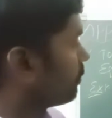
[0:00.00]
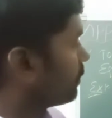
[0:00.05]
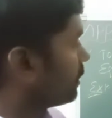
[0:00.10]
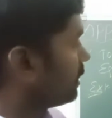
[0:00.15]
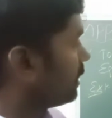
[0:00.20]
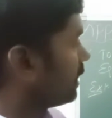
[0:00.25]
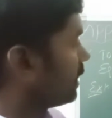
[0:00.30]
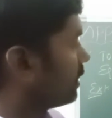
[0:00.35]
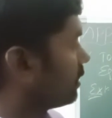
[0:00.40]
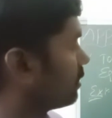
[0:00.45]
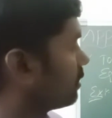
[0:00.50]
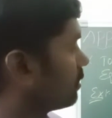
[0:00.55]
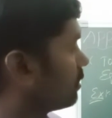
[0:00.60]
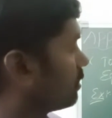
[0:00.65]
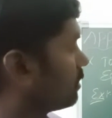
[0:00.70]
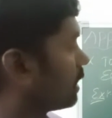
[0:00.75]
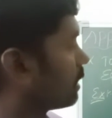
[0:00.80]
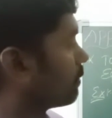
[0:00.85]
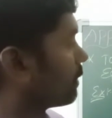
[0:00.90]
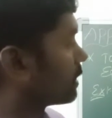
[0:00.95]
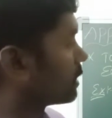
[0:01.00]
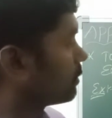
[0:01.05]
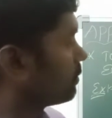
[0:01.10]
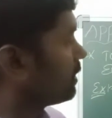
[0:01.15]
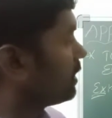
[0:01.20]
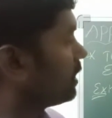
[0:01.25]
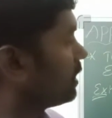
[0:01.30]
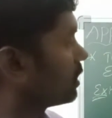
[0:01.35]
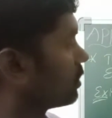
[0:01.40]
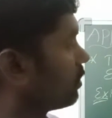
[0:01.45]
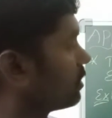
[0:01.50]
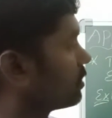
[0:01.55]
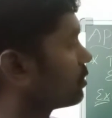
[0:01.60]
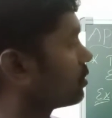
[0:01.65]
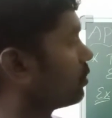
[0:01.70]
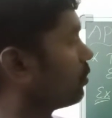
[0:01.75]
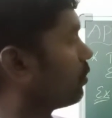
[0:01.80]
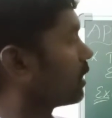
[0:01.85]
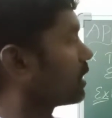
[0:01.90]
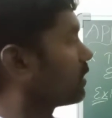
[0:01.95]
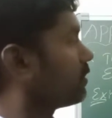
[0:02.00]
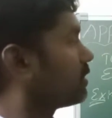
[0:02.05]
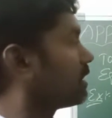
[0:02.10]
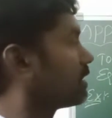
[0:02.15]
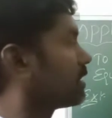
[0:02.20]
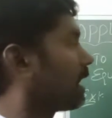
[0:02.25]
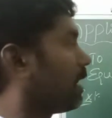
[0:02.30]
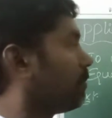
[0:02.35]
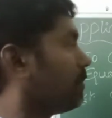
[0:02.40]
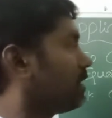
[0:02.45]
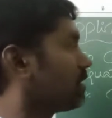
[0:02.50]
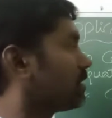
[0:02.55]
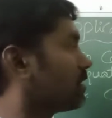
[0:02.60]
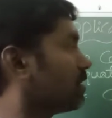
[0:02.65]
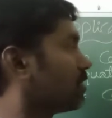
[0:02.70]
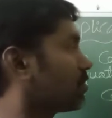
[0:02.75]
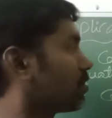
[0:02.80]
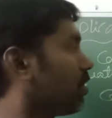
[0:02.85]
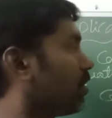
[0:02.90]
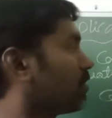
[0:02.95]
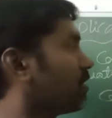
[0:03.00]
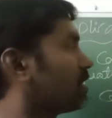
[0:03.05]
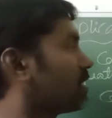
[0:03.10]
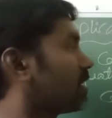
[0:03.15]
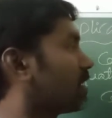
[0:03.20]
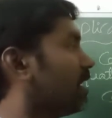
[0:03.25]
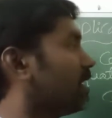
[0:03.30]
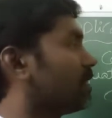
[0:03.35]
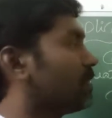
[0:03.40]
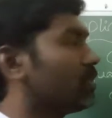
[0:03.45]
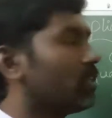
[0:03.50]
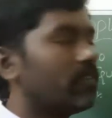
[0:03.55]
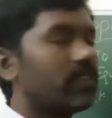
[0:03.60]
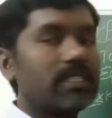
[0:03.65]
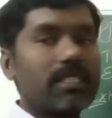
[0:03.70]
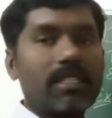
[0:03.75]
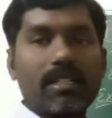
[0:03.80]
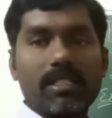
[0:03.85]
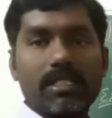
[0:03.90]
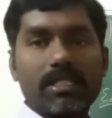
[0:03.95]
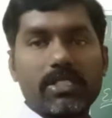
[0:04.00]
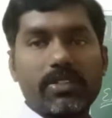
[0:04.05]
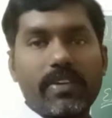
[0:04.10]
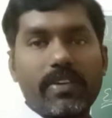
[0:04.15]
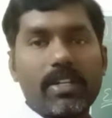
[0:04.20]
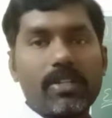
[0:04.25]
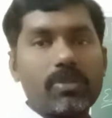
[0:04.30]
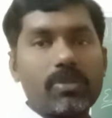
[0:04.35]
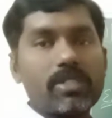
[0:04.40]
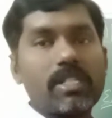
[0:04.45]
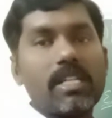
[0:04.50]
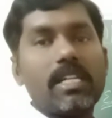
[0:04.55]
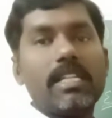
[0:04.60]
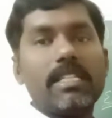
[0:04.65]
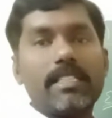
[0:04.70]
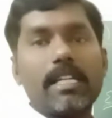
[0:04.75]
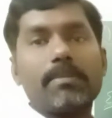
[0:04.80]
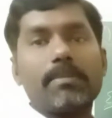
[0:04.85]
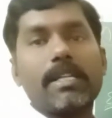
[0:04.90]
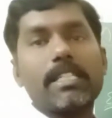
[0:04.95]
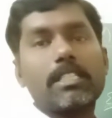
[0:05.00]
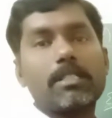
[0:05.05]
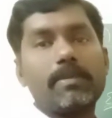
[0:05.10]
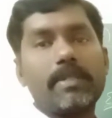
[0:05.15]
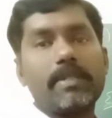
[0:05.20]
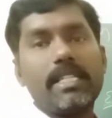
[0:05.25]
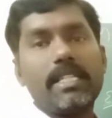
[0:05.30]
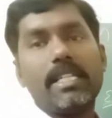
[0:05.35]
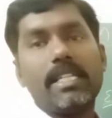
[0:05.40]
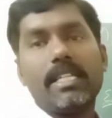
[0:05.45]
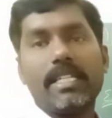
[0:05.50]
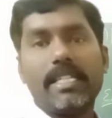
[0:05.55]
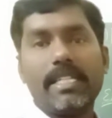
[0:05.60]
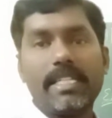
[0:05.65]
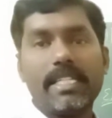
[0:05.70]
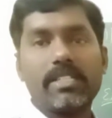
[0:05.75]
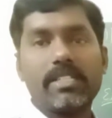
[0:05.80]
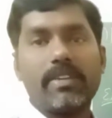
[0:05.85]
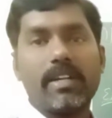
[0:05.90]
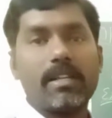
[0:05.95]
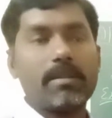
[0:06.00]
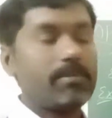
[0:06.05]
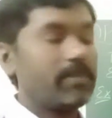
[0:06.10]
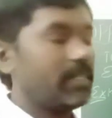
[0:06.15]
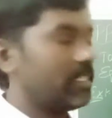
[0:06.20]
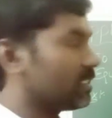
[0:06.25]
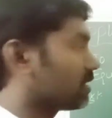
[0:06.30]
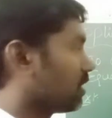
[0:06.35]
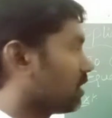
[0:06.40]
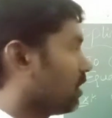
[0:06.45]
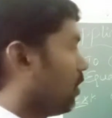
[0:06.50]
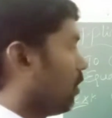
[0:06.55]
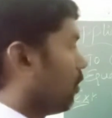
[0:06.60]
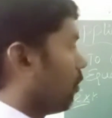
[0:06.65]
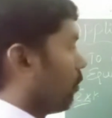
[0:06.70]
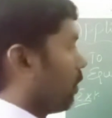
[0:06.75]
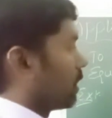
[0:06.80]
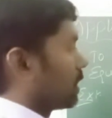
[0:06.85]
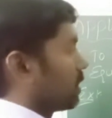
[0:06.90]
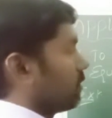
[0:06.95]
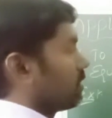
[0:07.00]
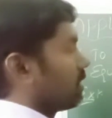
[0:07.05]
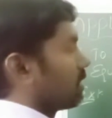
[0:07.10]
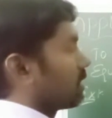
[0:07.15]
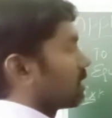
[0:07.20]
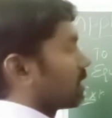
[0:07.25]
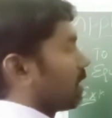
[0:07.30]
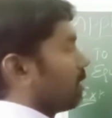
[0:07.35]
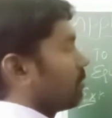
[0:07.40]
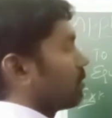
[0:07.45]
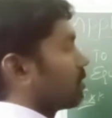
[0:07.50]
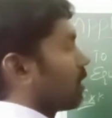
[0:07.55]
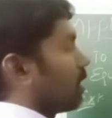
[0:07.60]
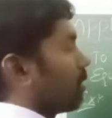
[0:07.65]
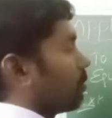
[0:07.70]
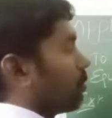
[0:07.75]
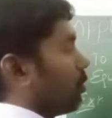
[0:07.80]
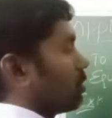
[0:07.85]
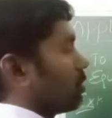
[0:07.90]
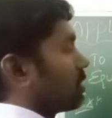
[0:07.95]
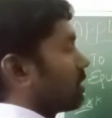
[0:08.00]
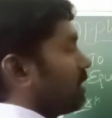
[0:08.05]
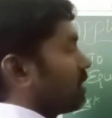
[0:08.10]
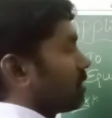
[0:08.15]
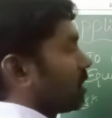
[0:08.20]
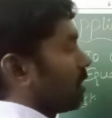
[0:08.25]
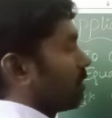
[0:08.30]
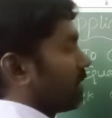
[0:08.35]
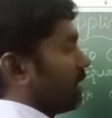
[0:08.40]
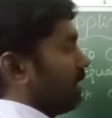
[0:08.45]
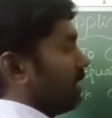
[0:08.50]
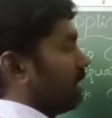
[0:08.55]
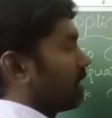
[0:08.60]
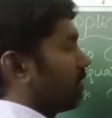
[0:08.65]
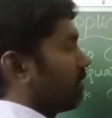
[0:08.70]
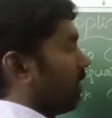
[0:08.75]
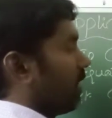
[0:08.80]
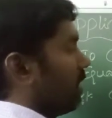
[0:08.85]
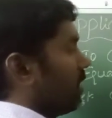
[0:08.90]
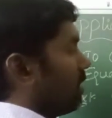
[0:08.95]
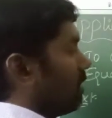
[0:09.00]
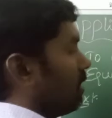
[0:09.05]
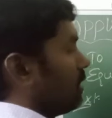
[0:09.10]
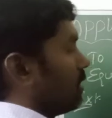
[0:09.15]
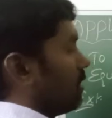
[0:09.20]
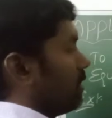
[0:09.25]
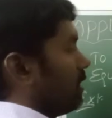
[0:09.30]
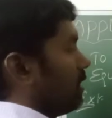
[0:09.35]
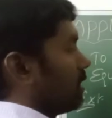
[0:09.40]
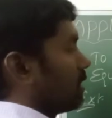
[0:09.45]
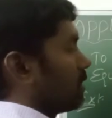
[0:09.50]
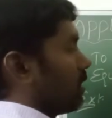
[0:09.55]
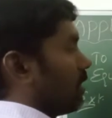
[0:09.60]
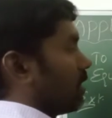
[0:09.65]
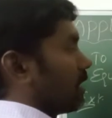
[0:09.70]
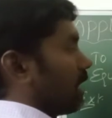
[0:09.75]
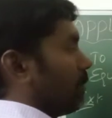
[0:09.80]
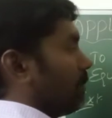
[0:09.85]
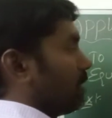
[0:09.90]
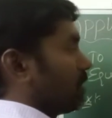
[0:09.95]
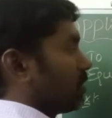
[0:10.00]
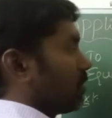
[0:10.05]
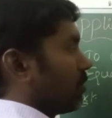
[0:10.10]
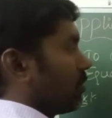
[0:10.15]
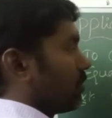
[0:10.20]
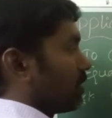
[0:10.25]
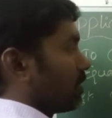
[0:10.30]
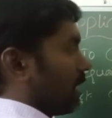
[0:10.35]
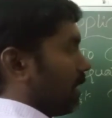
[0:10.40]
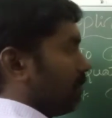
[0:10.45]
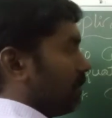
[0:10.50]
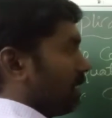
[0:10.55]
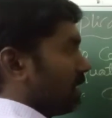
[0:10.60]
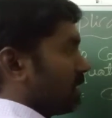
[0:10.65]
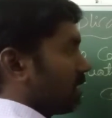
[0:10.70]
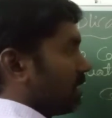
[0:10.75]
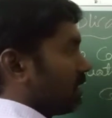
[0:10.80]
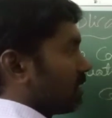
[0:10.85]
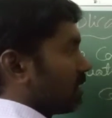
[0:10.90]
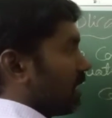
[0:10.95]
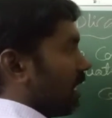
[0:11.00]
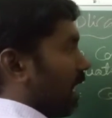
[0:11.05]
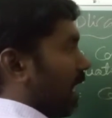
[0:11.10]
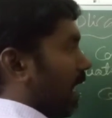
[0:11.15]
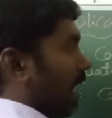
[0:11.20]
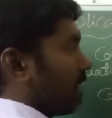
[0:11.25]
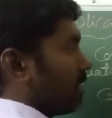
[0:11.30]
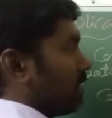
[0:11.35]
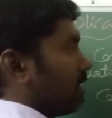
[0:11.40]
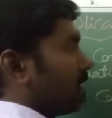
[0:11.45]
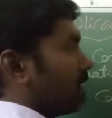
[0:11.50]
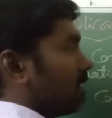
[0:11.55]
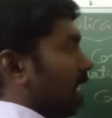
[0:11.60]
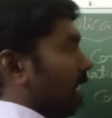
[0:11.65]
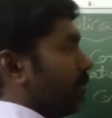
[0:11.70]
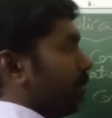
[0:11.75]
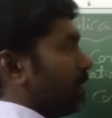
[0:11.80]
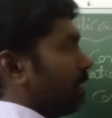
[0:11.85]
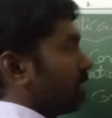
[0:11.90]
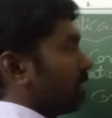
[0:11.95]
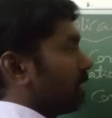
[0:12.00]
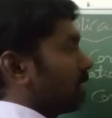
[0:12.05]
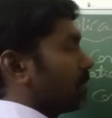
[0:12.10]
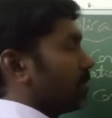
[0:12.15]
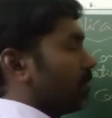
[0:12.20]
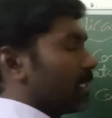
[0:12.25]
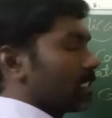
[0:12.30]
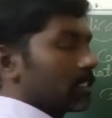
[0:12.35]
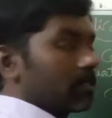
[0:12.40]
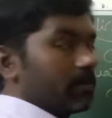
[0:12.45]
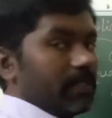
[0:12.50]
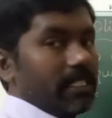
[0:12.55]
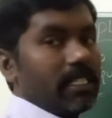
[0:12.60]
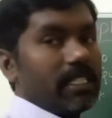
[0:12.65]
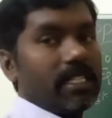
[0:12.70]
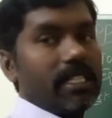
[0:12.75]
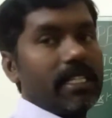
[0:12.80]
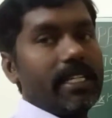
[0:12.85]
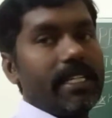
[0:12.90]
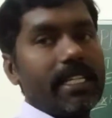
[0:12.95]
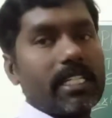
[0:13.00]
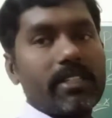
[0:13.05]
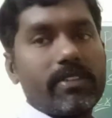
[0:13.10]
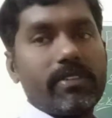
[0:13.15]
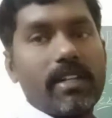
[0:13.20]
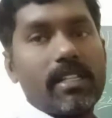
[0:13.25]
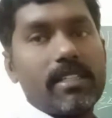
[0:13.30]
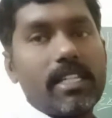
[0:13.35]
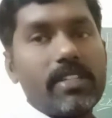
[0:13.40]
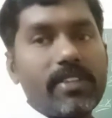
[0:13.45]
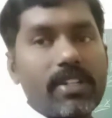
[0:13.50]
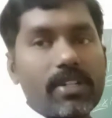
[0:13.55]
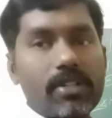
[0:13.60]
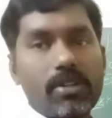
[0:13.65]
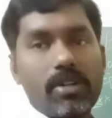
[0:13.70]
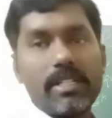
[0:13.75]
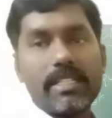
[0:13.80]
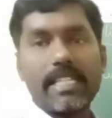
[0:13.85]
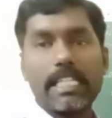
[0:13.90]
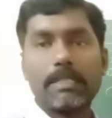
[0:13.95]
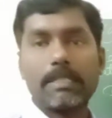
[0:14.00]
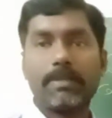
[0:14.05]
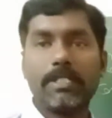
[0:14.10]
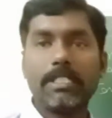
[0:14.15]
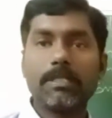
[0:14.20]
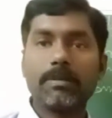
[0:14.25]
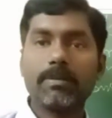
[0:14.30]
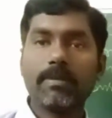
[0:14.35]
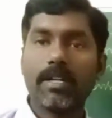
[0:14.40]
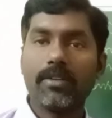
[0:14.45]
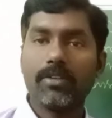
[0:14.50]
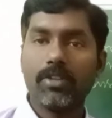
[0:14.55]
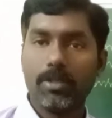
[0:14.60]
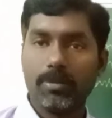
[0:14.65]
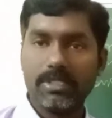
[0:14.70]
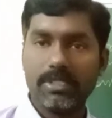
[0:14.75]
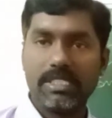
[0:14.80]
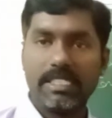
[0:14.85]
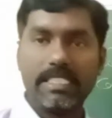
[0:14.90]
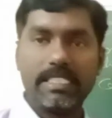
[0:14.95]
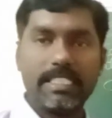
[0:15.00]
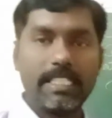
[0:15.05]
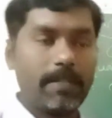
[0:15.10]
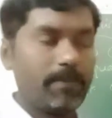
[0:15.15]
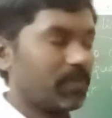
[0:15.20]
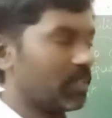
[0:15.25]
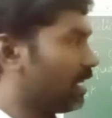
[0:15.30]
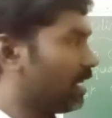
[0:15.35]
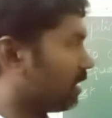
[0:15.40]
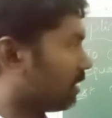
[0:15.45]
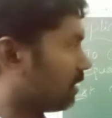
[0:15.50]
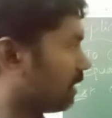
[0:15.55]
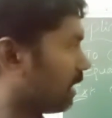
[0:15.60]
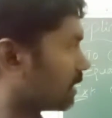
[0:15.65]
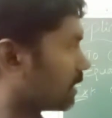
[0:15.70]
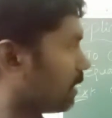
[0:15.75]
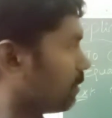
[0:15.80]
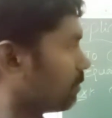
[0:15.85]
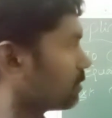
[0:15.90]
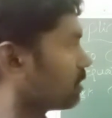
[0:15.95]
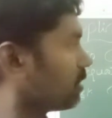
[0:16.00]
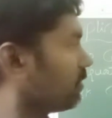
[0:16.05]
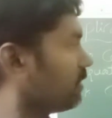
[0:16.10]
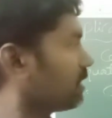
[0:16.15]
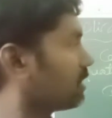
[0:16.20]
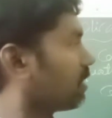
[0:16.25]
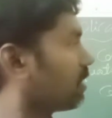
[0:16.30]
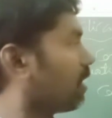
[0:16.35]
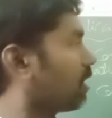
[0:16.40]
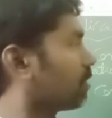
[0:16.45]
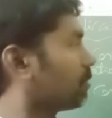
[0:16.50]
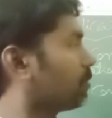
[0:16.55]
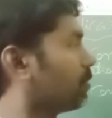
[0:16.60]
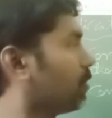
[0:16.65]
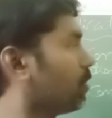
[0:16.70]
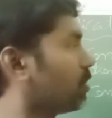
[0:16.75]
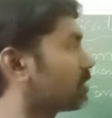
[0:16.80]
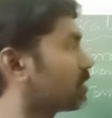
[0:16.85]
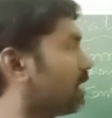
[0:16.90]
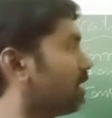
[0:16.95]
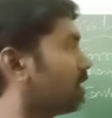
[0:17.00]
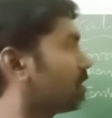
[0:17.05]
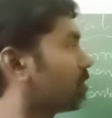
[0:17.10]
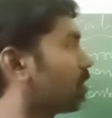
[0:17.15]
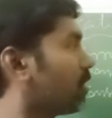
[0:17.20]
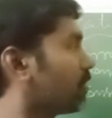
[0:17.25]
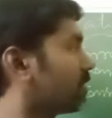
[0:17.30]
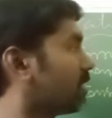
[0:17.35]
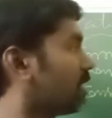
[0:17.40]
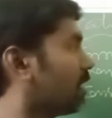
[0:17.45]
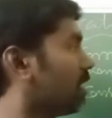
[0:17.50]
period, that must be equals to whatever the dimensions of this ratio with the square root, that must be equal. Means whatever the terms on both sides of the equal, this dimensions and these dimensions must be equal. That we are calling as principle of homogeneity. The terms which are both sides of